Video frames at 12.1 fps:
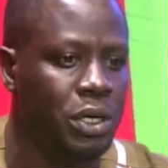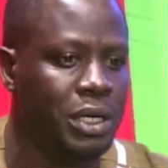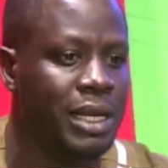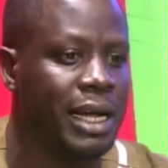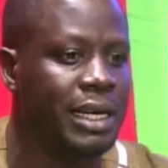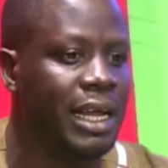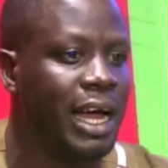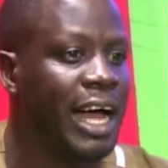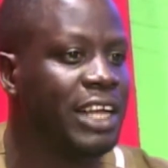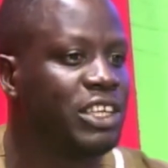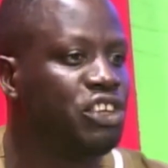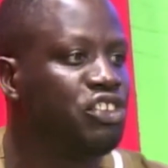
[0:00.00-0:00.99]
that
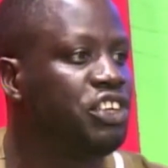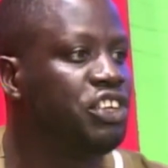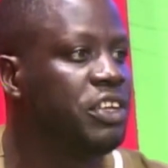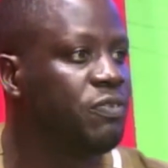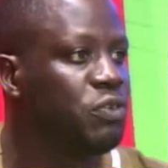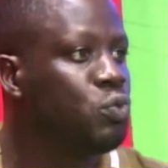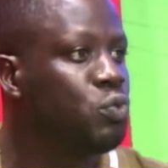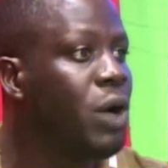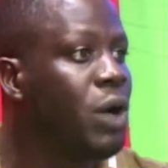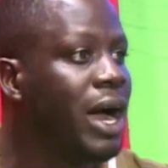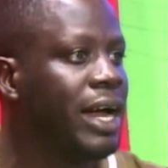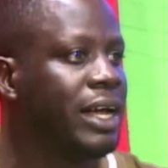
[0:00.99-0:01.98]
as a chief, you
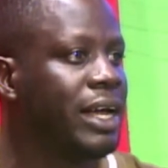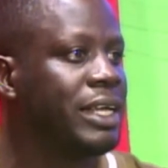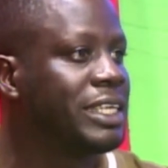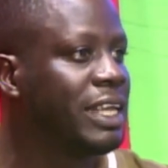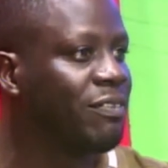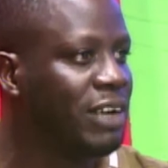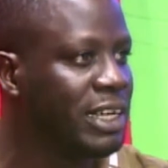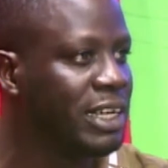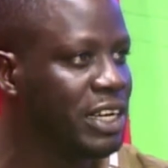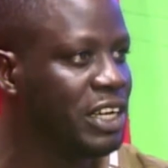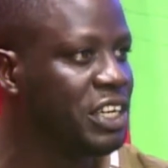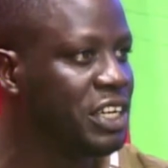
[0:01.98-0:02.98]
are a servant
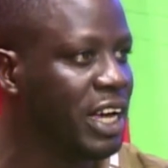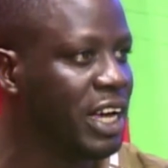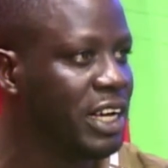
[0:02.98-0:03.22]
leader.